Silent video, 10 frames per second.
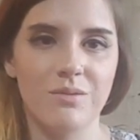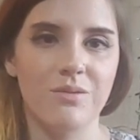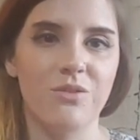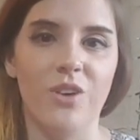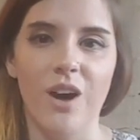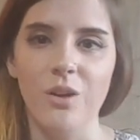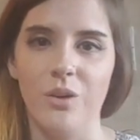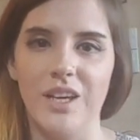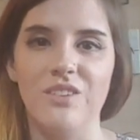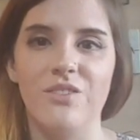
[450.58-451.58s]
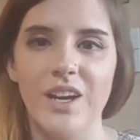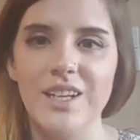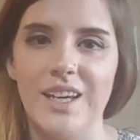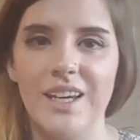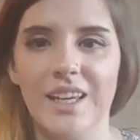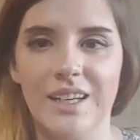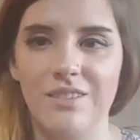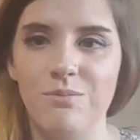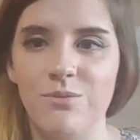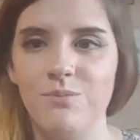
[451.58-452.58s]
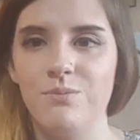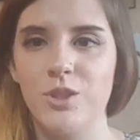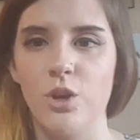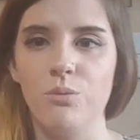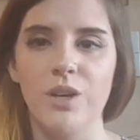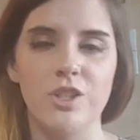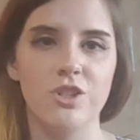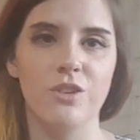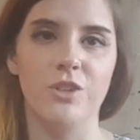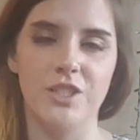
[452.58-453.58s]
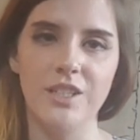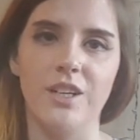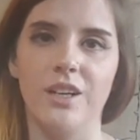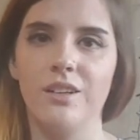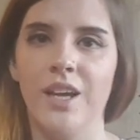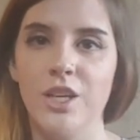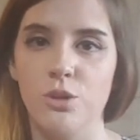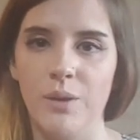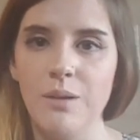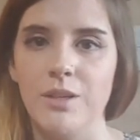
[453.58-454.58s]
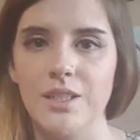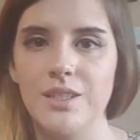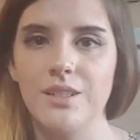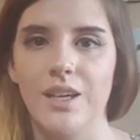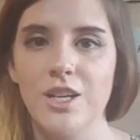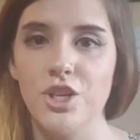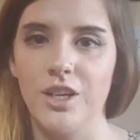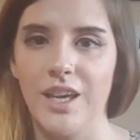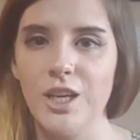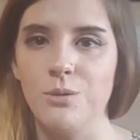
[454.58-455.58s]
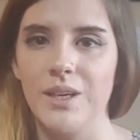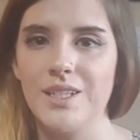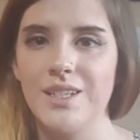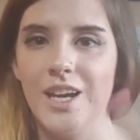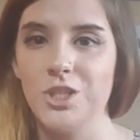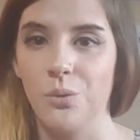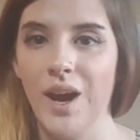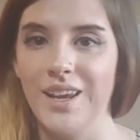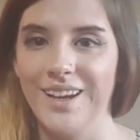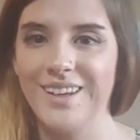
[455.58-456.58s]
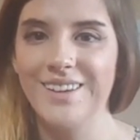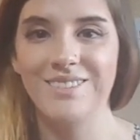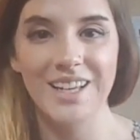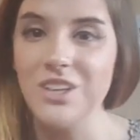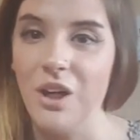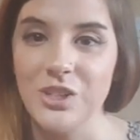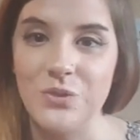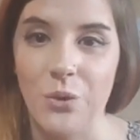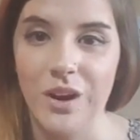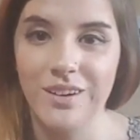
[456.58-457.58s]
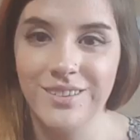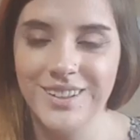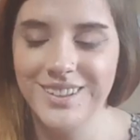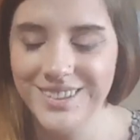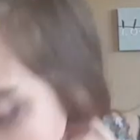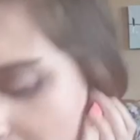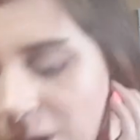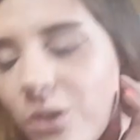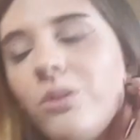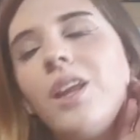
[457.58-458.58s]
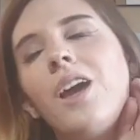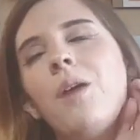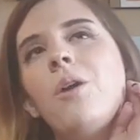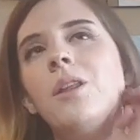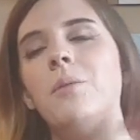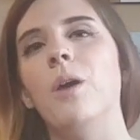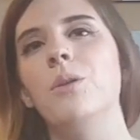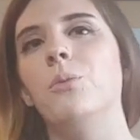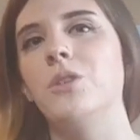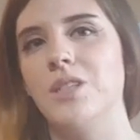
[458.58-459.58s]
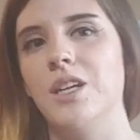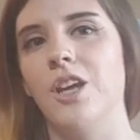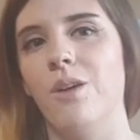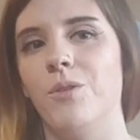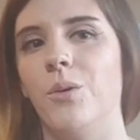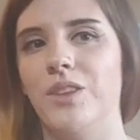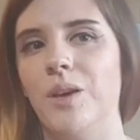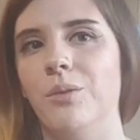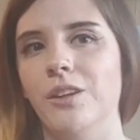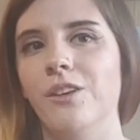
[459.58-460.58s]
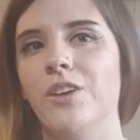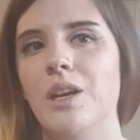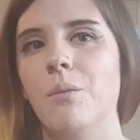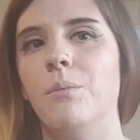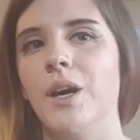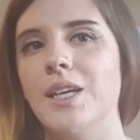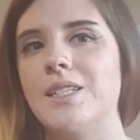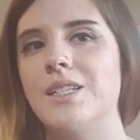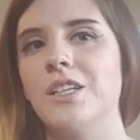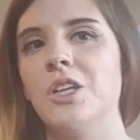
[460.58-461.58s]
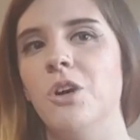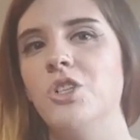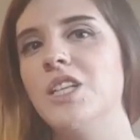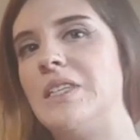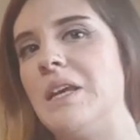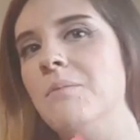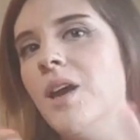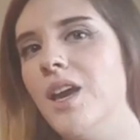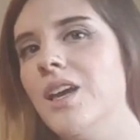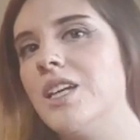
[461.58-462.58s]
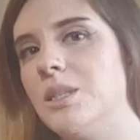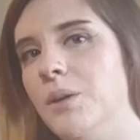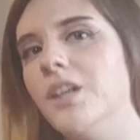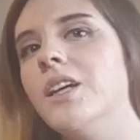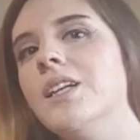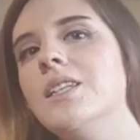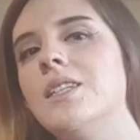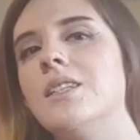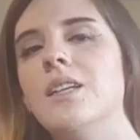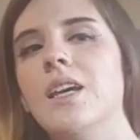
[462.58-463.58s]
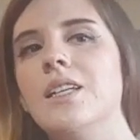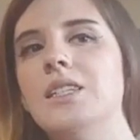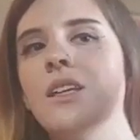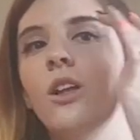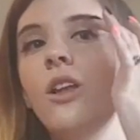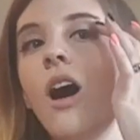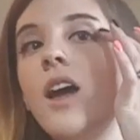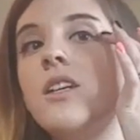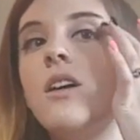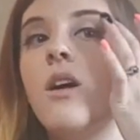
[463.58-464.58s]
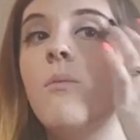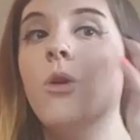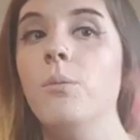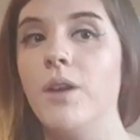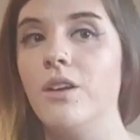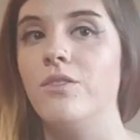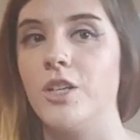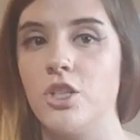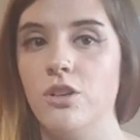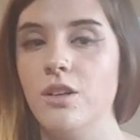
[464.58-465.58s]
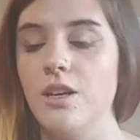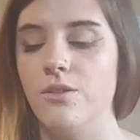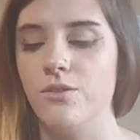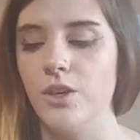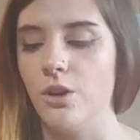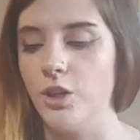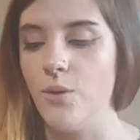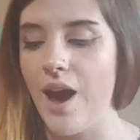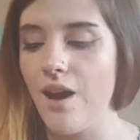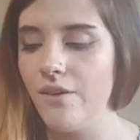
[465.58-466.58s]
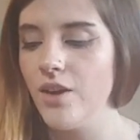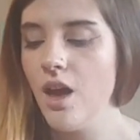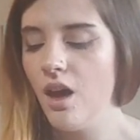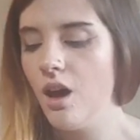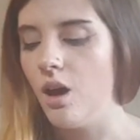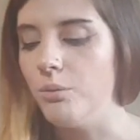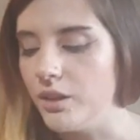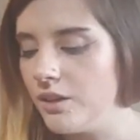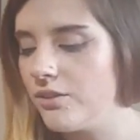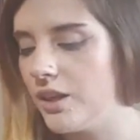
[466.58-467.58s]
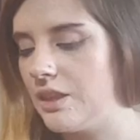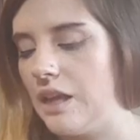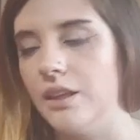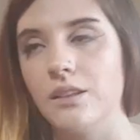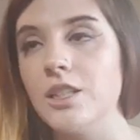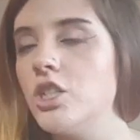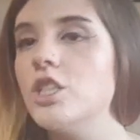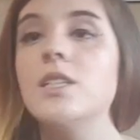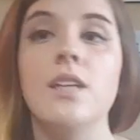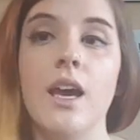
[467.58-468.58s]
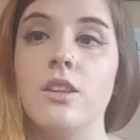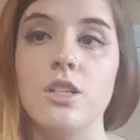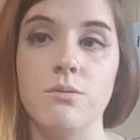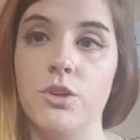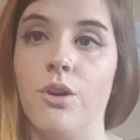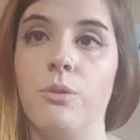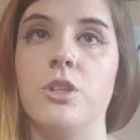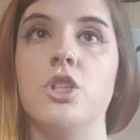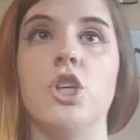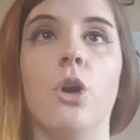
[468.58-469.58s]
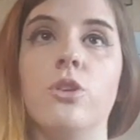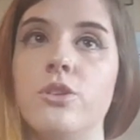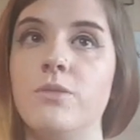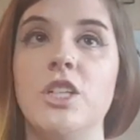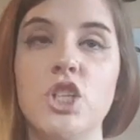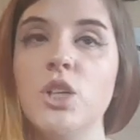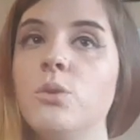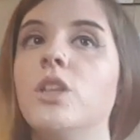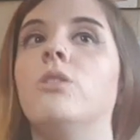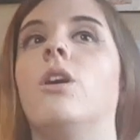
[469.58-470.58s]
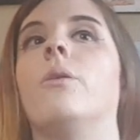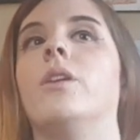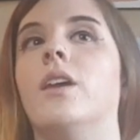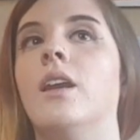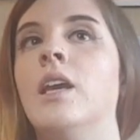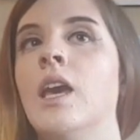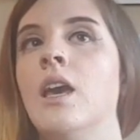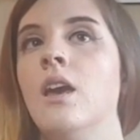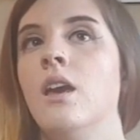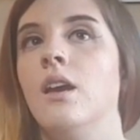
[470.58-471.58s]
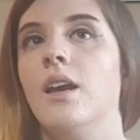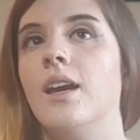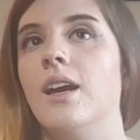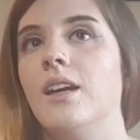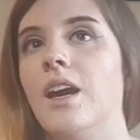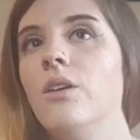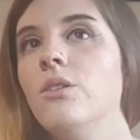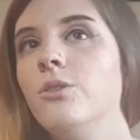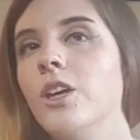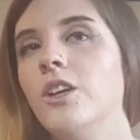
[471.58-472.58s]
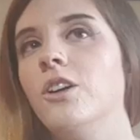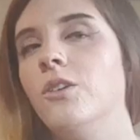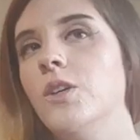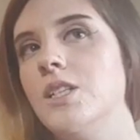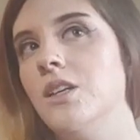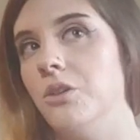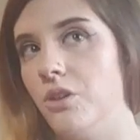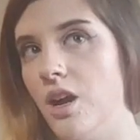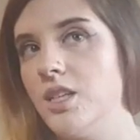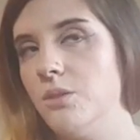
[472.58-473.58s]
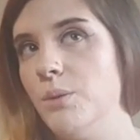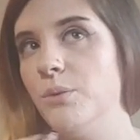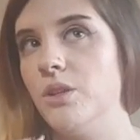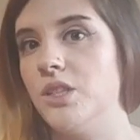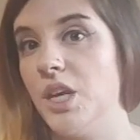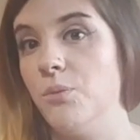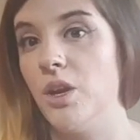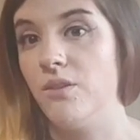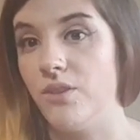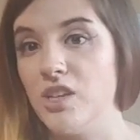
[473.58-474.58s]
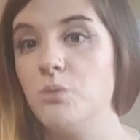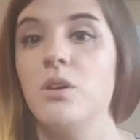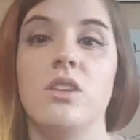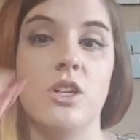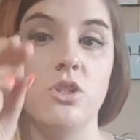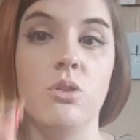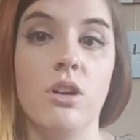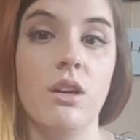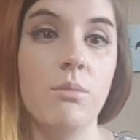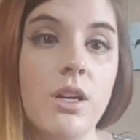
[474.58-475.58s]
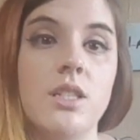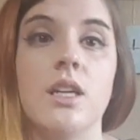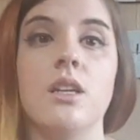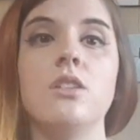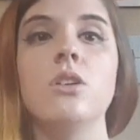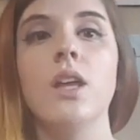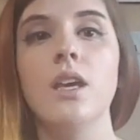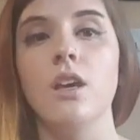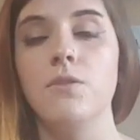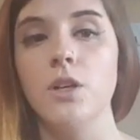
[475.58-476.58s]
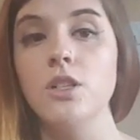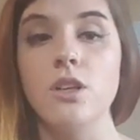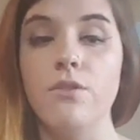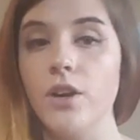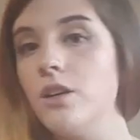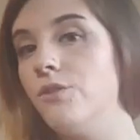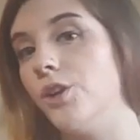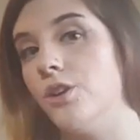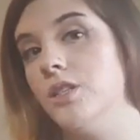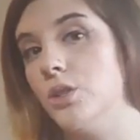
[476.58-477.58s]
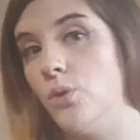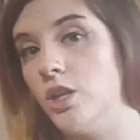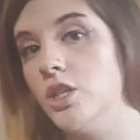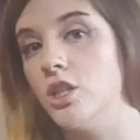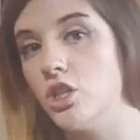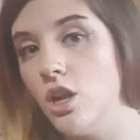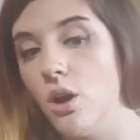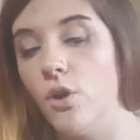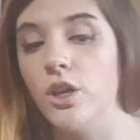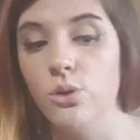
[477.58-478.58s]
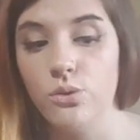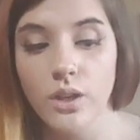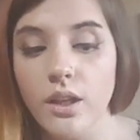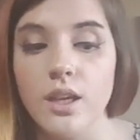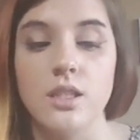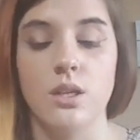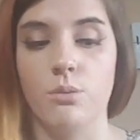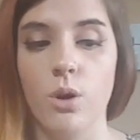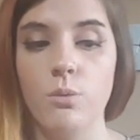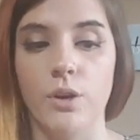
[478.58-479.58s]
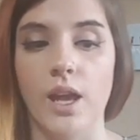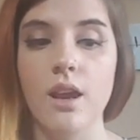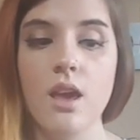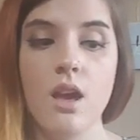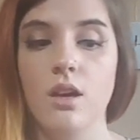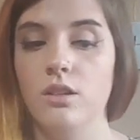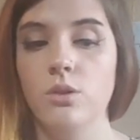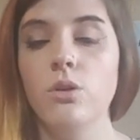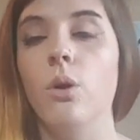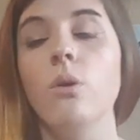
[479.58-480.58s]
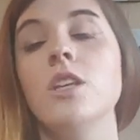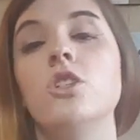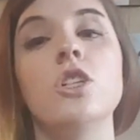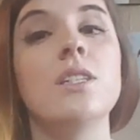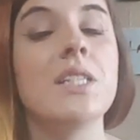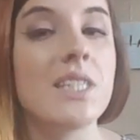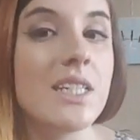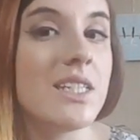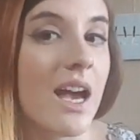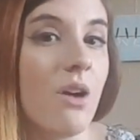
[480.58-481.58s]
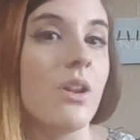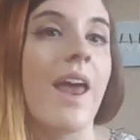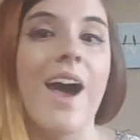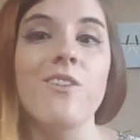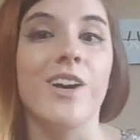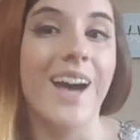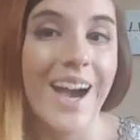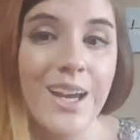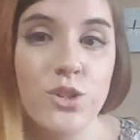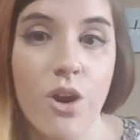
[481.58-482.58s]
following and friending and showing pictures of your dinner and your babies and your engagement and your wedding. That's all it's for. No, really, I'm all about people standing up for what they believe in, but, you know, just in my experience, it's a lot more beneficial if, you know, you have a belief like that. Like, let's just say there's something wrong with the show. There's something genuinely wrong with it. I don't feel like you're going to get across to people the same way on Facebook that you could in person. So, like, if there's a friend of yours that's watching the show and you feel like it's inappropriate, you could always just sit down and have a kind